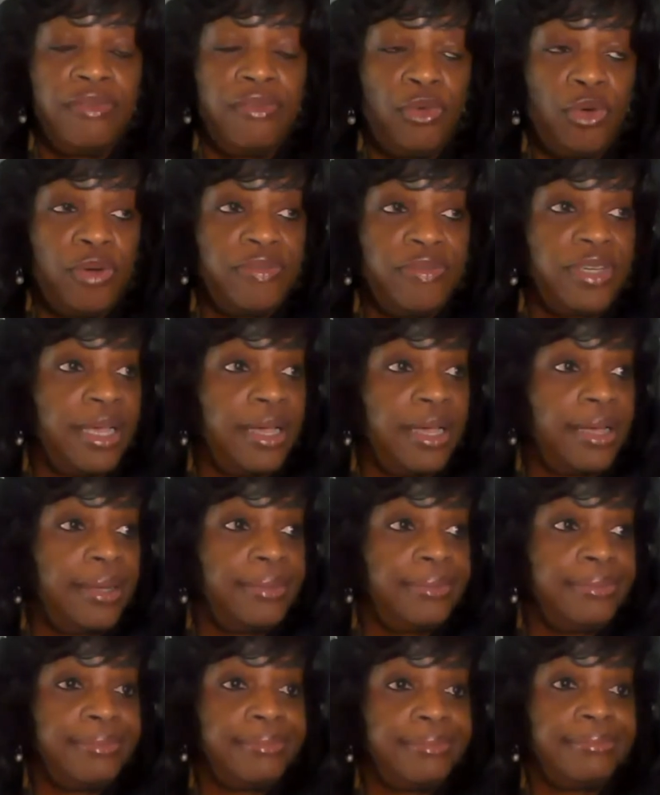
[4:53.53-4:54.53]
4th
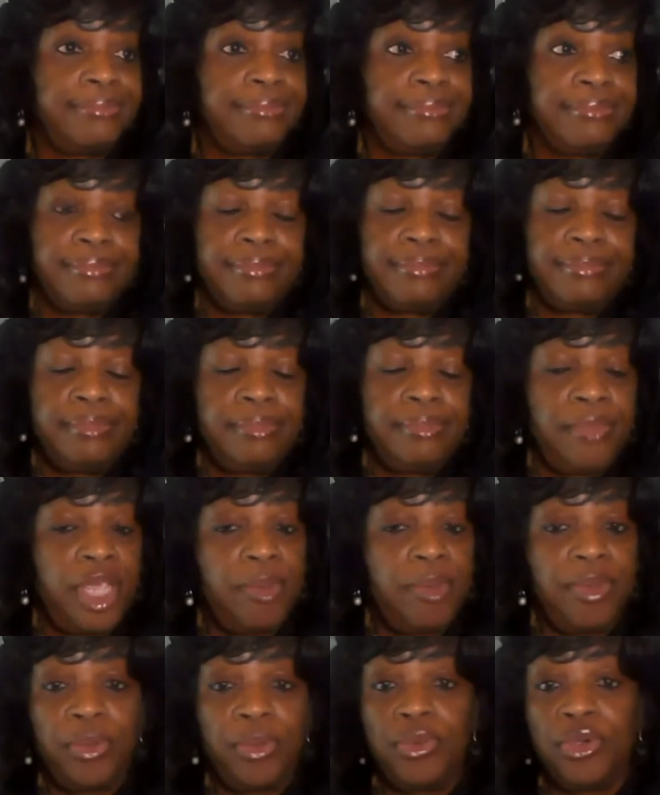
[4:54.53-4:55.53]
time,
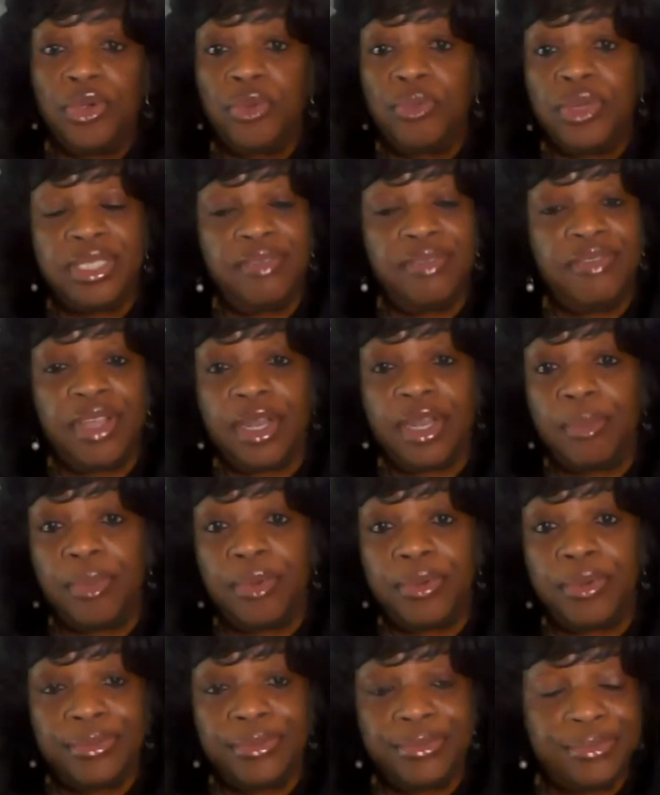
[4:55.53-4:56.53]
maybe a room was
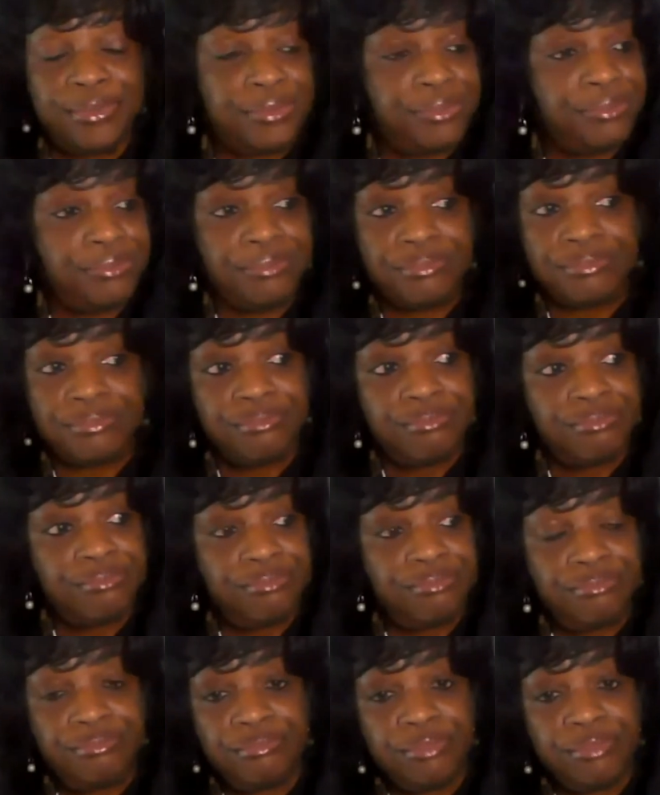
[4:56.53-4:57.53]
available,
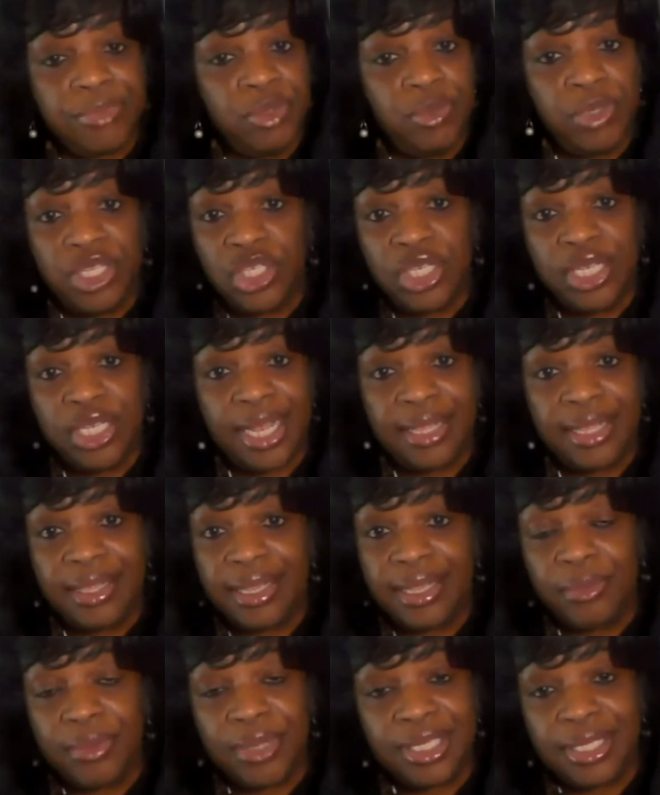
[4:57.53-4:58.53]
and she got
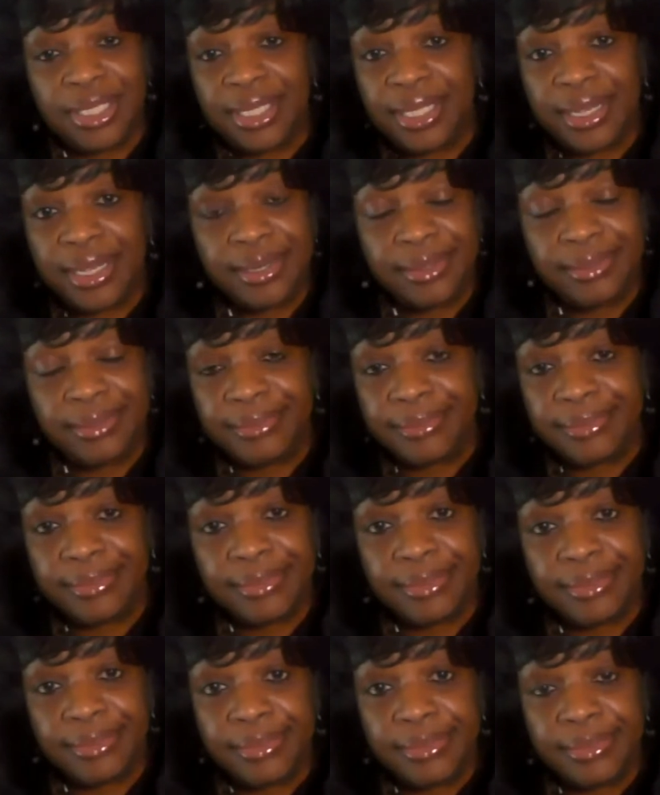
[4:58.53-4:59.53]
there, wasn't there.
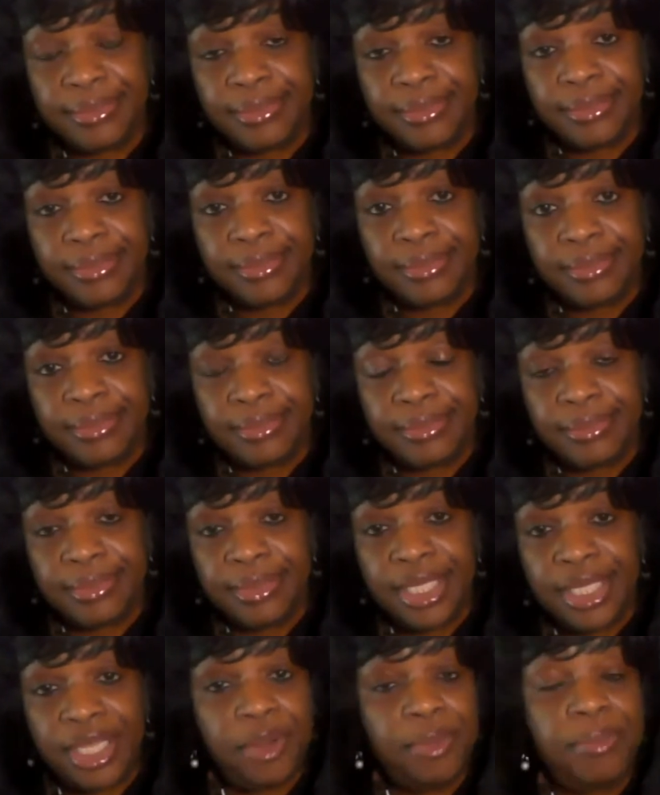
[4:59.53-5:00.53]

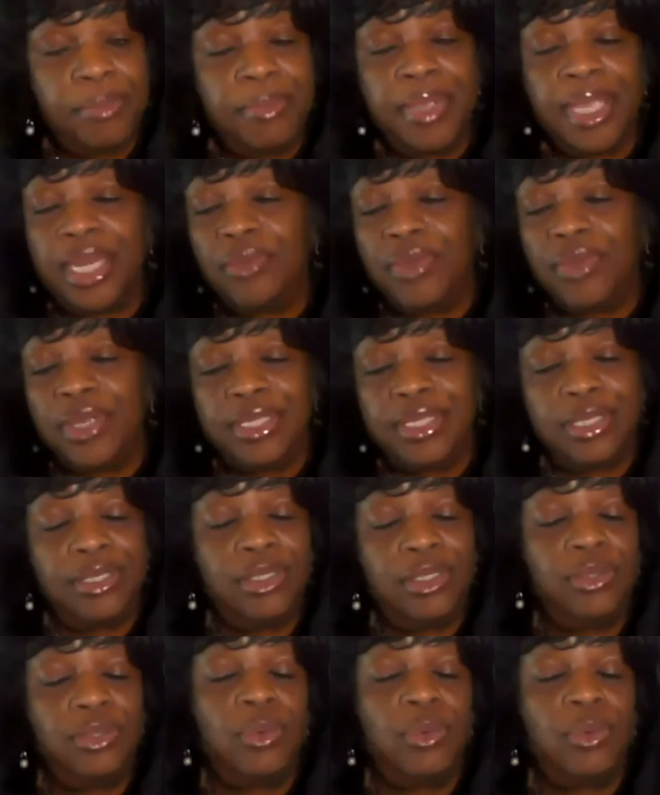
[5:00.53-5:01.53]
There are many
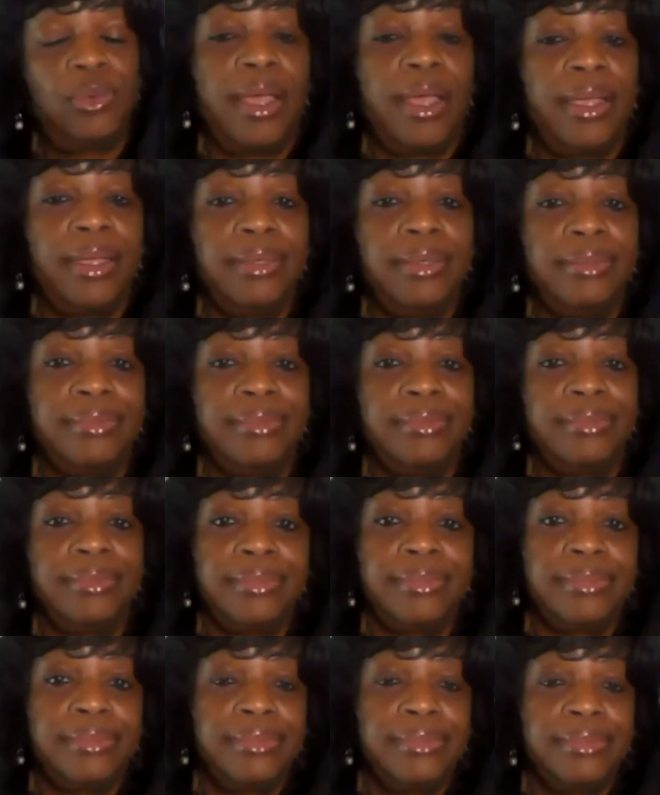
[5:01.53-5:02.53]
reasons why
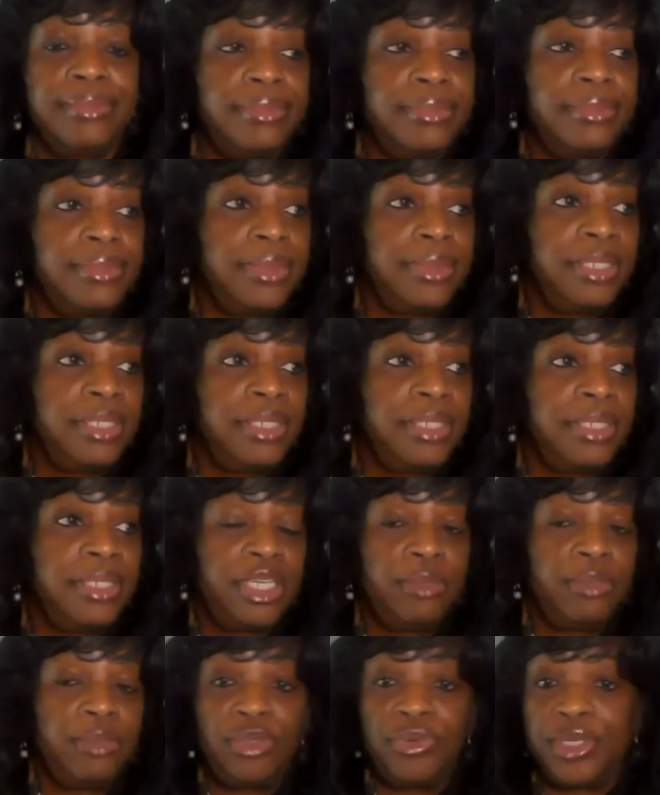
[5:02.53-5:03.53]

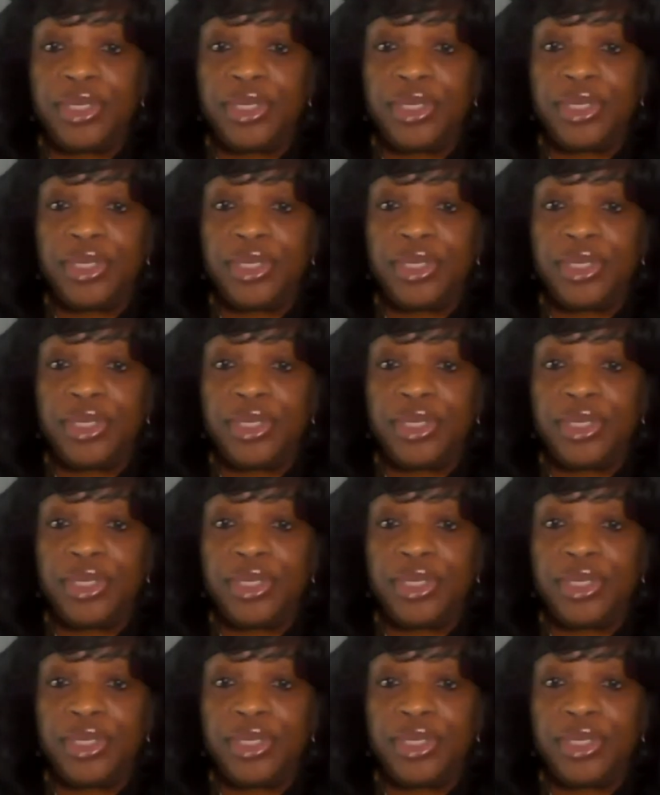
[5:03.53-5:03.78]
victims